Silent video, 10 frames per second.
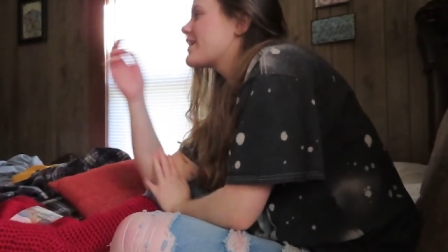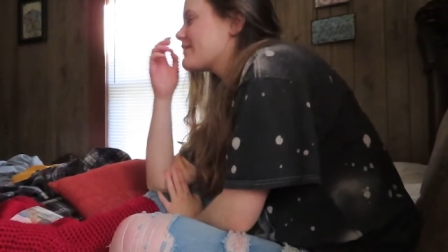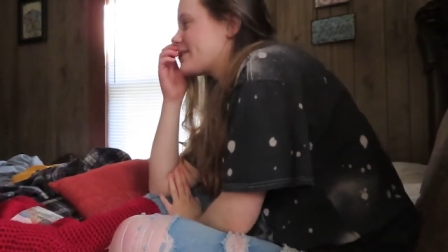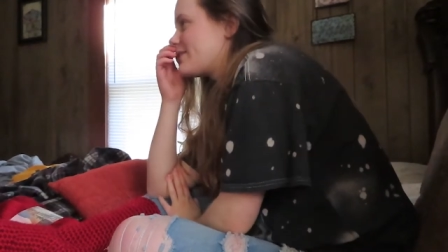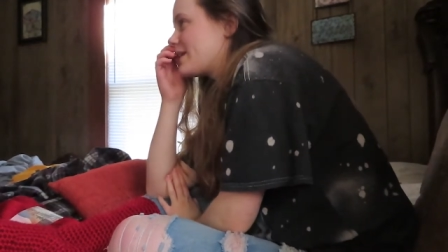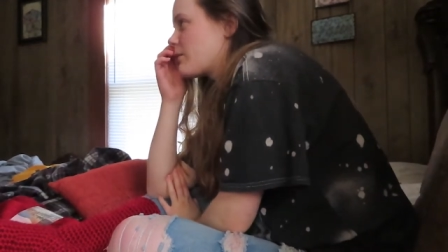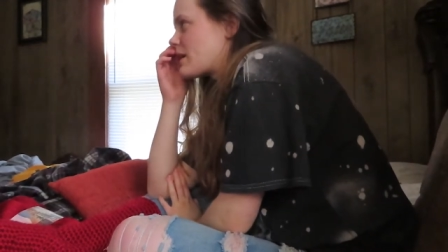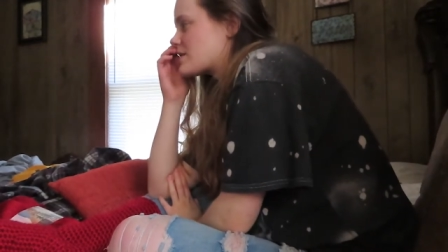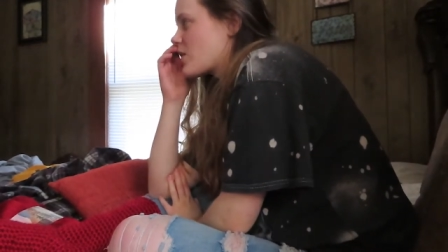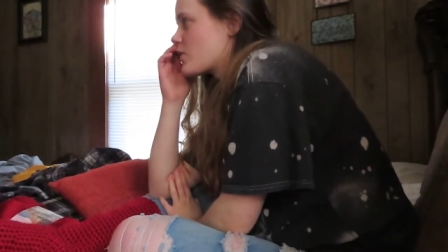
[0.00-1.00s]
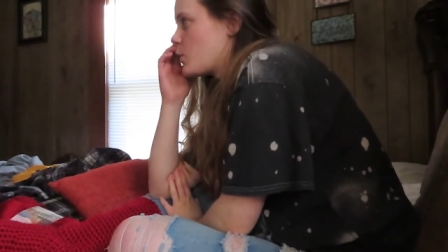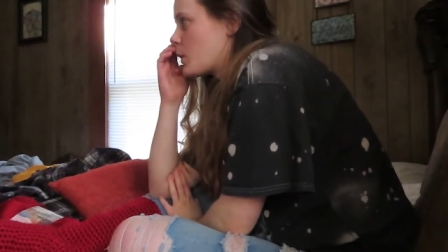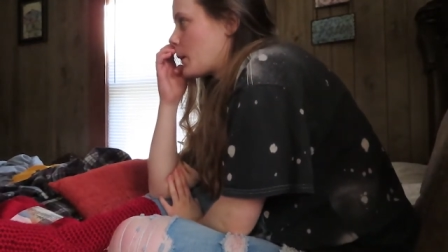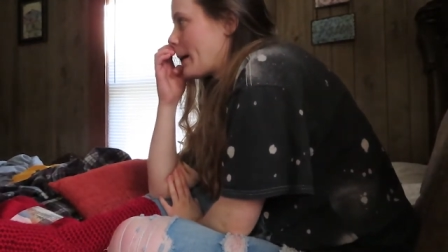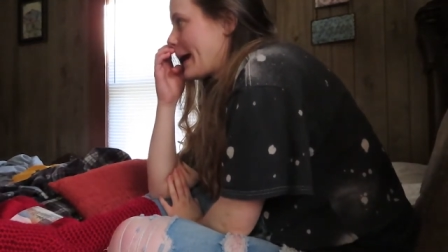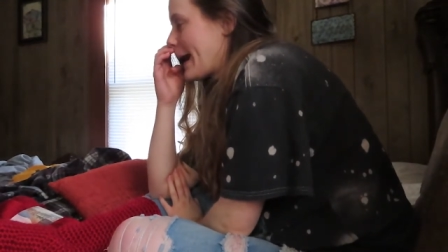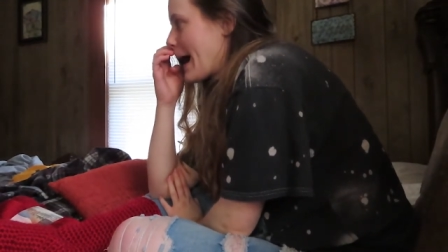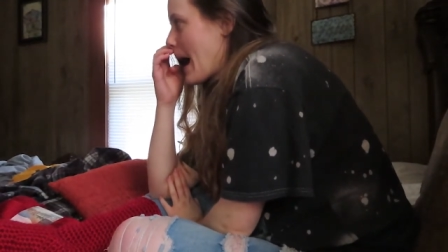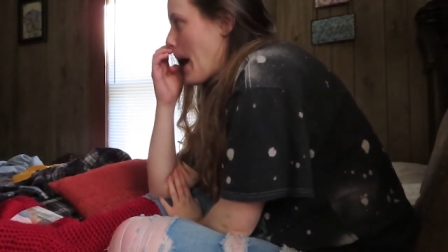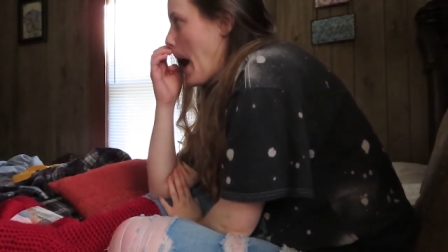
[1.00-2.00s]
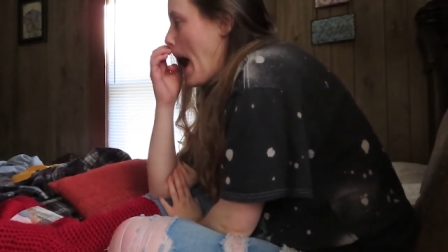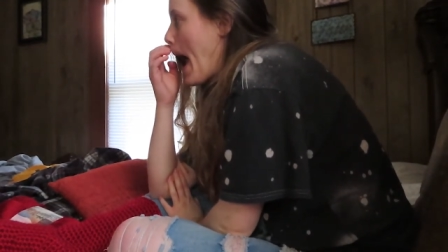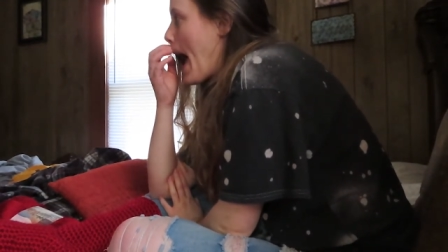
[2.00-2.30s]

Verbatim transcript: I don't really feel like watching Thor right now.